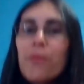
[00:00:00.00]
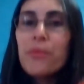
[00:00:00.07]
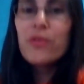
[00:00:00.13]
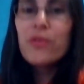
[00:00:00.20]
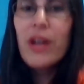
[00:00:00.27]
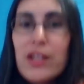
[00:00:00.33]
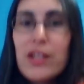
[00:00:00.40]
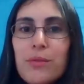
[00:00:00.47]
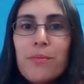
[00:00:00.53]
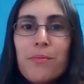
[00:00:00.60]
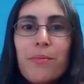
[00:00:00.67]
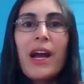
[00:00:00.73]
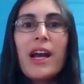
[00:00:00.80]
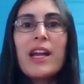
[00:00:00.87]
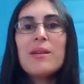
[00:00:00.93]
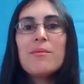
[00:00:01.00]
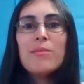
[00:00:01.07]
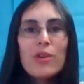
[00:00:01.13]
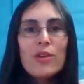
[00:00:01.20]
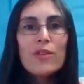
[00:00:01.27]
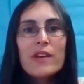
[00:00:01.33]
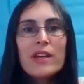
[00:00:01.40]
I hope you got your body
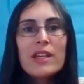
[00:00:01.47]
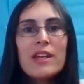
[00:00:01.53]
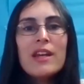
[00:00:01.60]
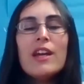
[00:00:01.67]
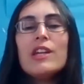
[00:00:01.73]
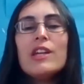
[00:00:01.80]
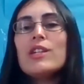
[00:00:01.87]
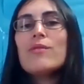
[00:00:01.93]
moving.